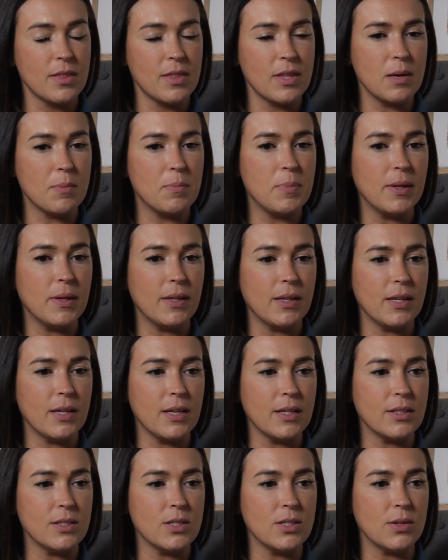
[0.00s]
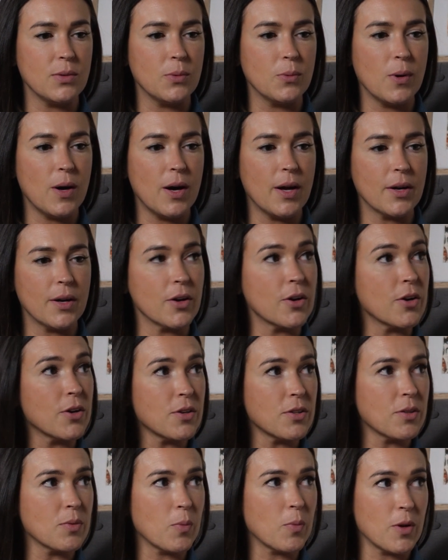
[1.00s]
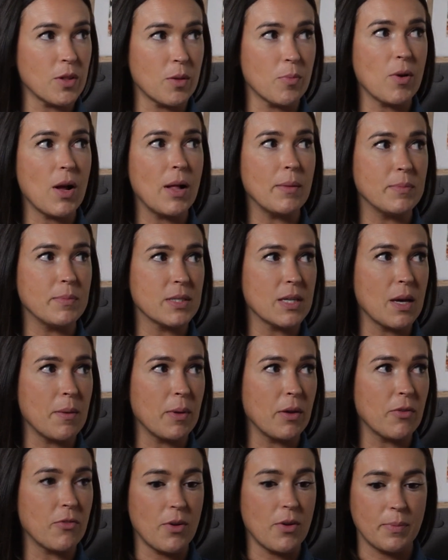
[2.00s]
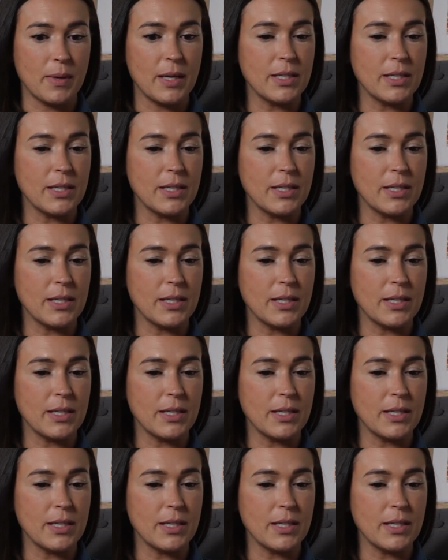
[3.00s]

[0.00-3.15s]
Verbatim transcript: the ability to unearth where the problem's coming from,